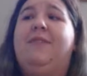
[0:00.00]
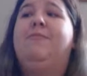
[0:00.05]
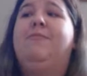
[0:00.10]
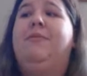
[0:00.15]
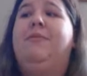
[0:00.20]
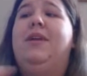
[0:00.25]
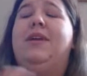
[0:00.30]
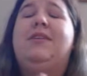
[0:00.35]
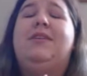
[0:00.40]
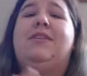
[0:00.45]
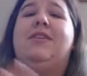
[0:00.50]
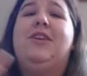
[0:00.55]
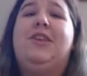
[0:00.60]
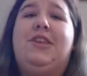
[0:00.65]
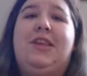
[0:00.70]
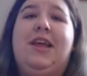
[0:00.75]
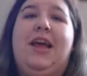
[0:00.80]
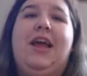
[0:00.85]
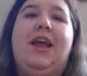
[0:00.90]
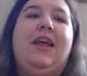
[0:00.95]
let's just
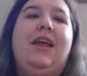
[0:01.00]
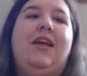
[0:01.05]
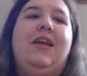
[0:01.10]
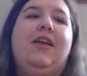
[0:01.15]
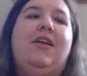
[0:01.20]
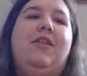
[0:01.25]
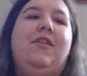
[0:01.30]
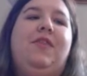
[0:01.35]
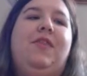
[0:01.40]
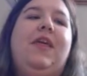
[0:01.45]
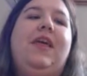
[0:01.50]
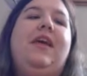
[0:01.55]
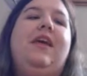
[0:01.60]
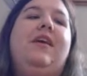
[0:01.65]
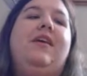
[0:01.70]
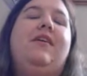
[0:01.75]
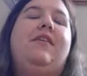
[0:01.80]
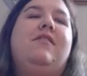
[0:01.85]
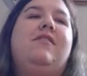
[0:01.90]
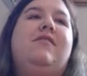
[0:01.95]
say the
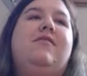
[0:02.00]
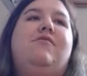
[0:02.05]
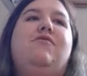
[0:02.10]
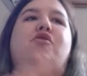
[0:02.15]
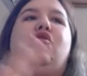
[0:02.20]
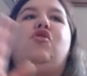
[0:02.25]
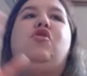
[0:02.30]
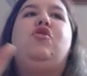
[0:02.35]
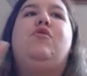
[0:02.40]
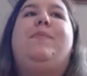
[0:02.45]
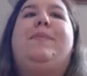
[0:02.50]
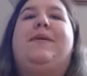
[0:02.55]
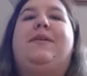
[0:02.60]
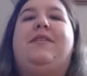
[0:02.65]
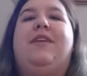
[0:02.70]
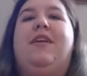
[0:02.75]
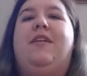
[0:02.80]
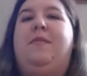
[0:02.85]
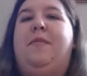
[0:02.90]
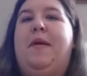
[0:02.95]

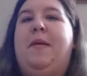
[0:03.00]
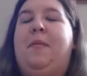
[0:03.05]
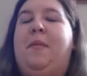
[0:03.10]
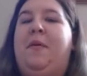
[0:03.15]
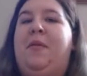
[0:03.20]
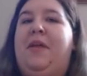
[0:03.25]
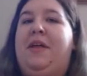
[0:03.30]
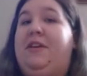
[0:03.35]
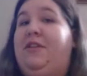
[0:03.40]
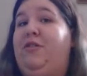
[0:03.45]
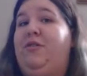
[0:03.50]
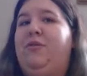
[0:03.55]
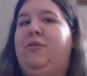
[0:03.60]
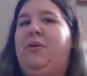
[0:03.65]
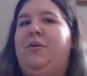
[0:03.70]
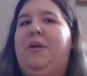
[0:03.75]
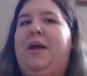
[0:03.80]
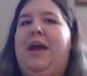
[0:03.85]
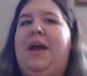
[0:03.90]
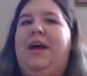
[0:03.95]
2% of people that do go
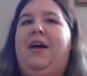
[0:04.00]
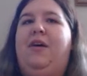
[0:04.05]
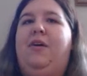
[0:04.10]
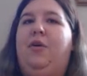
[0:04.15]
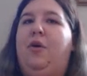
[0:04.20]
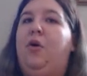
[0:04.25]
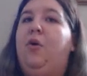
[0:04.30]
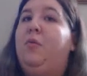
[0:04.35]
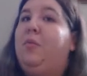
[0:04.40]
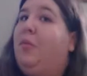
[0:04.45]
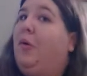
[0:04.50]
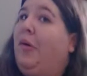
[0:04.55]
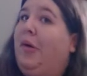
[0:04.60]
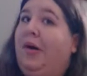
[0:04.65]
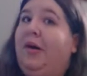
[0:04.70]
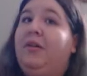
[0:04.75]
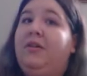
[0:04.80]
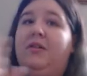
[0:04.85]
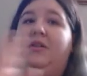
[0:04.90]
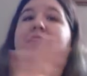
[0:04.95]
to hell, or
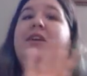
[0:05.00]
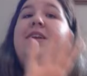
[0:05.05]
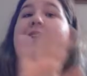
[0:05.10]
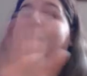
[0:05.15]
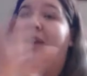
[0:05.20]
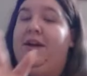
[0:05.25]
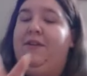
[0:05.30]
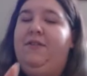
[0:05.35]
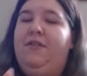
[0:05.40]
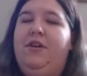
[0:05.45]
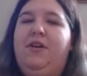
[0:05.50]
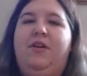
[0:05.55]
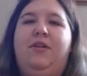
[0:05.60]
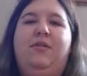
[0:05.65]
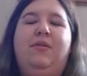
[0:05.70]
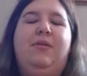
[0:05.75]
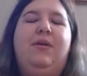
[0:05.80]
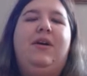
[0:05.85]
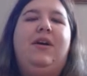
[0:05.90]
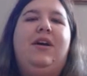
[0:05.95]
more, you never know,
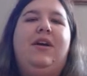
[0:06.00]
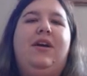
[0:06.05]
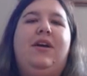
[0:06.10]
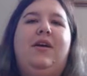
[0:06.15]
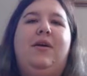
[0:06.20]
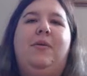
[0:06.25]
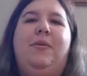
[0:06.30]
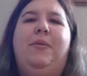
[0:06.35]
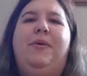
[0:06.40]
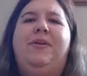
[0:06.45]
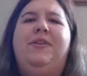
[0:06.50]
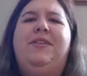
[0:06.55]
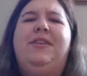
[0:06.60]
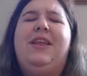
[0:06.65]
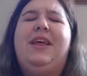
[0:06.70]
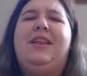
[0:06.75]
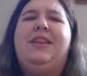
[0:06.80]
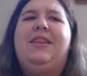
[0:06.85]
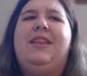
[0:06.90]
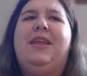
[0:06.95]
wouldn't
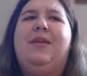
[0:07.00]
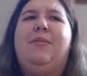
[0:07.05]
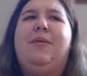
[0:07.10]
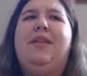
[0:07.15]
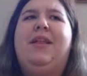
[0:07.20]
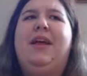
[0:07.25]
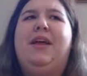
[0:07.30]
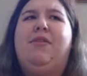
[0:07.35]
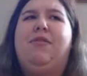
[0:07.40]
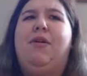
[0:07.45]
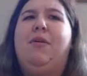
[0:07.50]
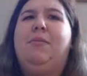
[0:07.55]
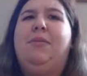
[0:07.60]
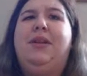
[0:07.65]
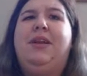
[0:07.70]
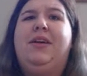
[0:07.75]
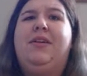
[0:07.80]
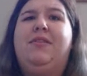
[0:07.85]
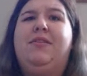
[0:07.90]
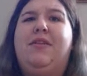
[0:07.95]
that thing be,
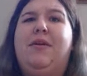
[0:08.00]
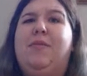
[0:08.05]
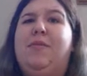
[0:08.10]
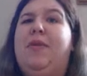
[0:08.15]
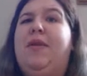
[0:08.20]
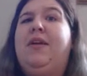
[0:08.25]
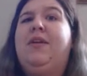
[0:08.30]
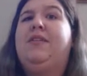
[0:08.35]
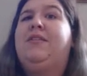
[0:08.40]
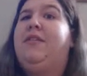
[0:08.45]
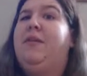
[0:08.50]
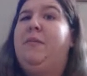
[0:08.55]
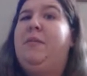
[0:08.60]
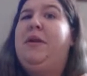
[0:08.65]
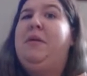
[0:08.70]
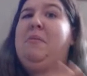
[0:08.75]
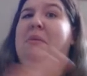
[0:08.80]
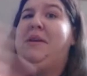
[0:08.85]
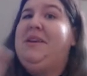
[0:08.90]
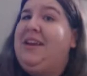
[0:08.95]
crumbling or something? Is somebody
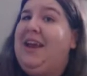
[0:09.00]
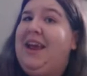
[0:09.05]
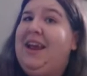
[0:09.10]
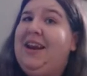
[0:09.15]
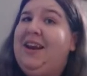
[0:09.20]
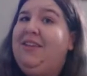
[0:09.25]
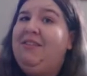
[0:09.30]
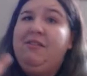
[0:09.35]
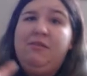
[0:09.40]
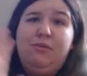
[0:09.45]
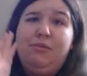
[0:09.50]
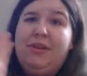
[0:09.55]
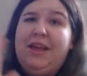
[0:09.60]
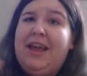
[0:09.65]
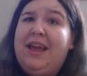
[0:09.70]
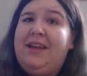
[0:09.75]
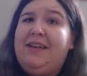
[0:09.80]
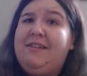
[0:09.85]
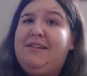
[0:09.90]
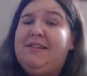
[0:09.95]
maintaining those
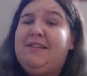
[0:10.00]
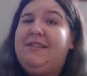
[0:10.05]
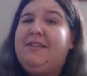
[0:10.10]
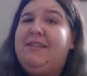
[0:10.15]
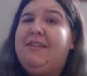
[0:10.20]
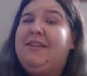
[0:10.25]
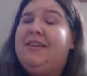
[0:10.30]
gates?